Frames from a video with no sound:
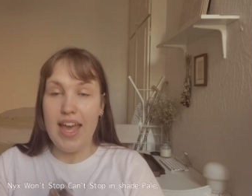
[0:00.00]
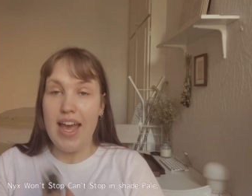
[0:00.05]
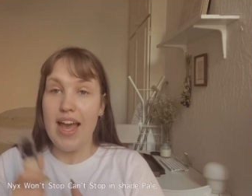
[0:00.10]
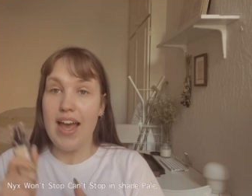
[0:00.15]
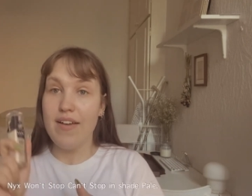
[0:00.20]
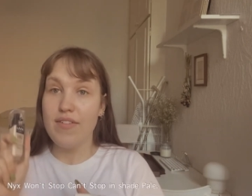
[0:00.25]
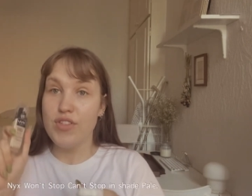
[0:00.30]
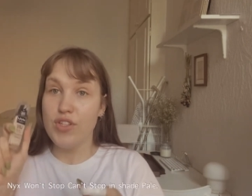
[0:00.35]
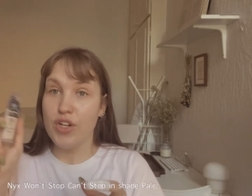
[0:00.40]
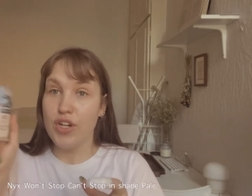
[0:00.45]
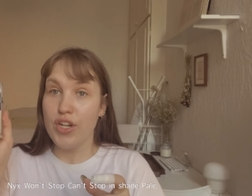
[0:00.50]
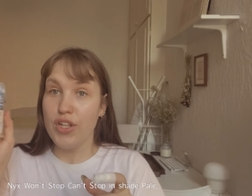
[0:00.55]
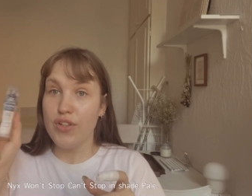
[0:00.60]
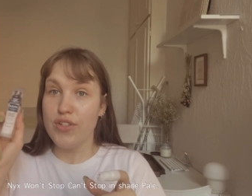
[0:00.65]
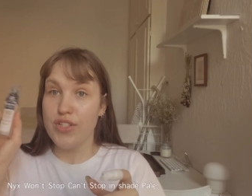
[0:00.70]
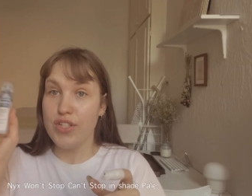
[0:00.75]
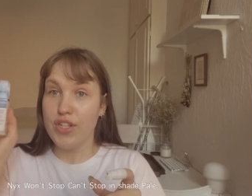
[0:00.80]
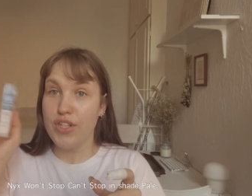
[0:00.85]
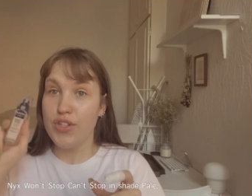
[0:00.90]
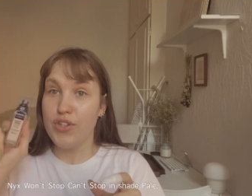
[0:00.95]
I've started
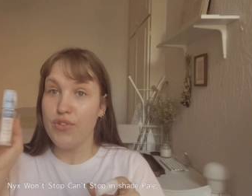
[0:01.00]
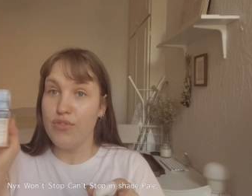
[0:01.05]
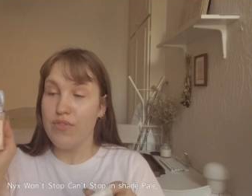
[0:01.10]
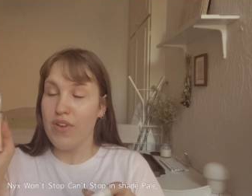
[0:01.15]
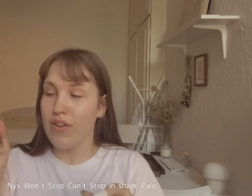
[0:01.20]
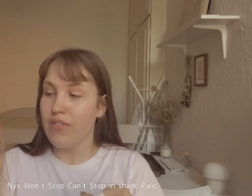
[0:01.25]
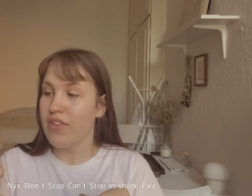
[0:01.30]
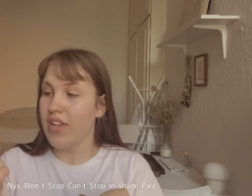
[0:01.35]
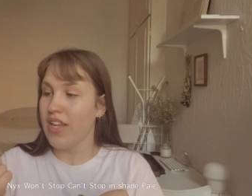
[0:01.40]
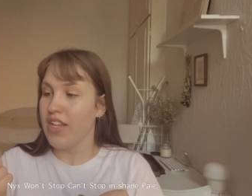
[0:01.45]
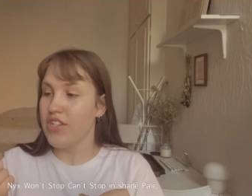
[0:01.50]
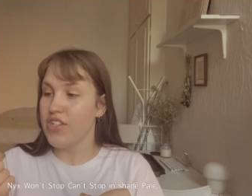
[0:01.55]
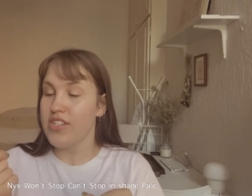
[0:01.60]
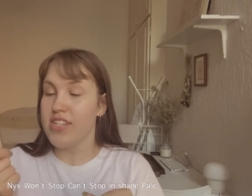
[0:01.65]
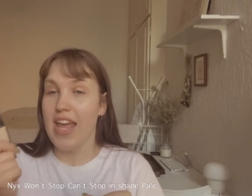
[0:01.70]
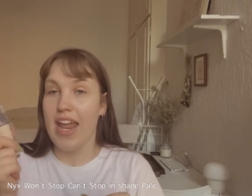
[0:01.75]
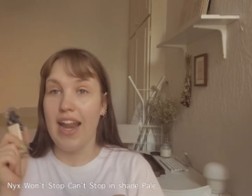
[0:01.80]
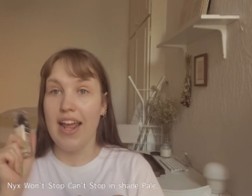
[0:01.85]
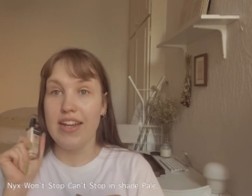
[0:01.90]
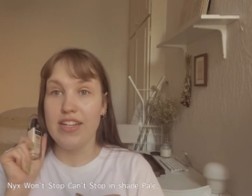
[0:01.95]
using a new foundation
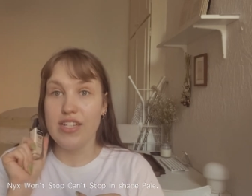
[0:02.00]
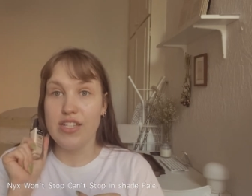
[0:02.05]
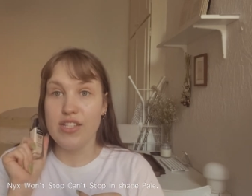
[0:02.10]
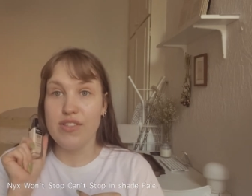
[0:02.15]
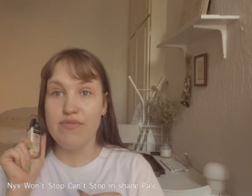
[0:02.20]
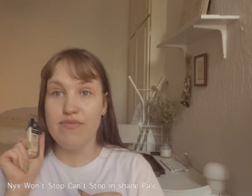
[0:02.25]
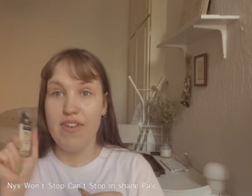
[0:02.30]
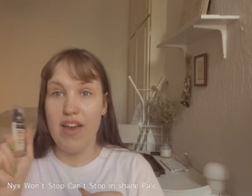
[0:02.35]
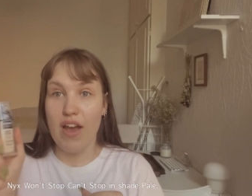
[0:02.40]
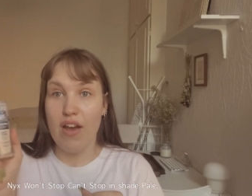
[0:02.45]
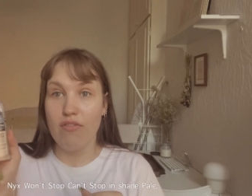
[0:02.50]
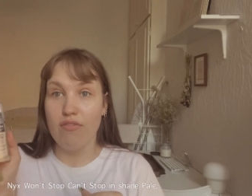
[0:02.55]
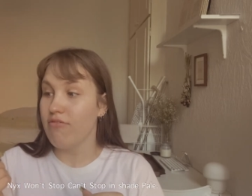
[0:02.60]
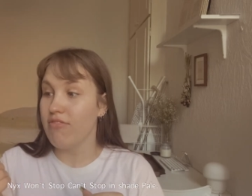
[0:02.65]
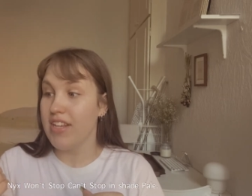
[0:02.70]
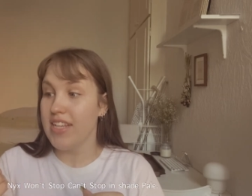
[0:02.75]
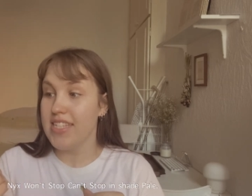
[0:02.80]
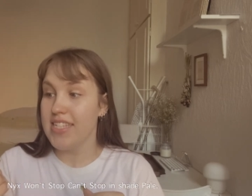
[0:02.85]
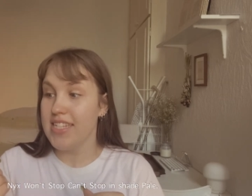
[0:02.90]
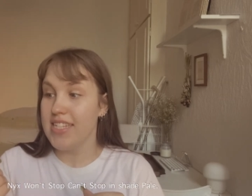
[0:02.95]
that I just found
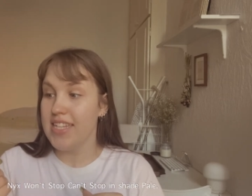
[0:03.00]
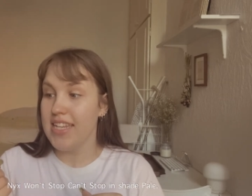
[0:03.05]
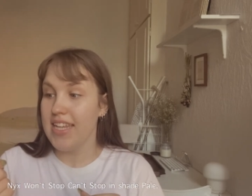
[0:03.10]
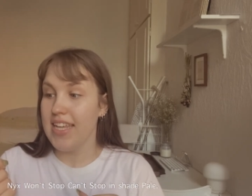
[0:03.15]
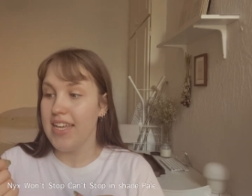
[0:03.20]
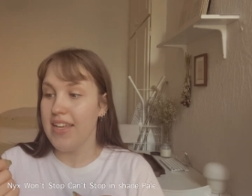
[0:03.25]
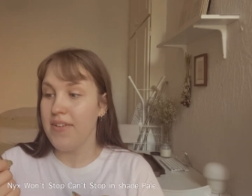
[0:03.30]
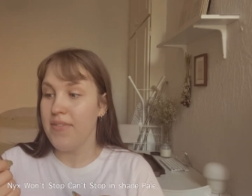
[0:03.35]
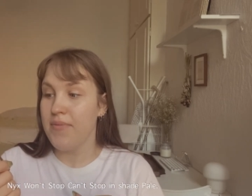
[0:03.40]
recently.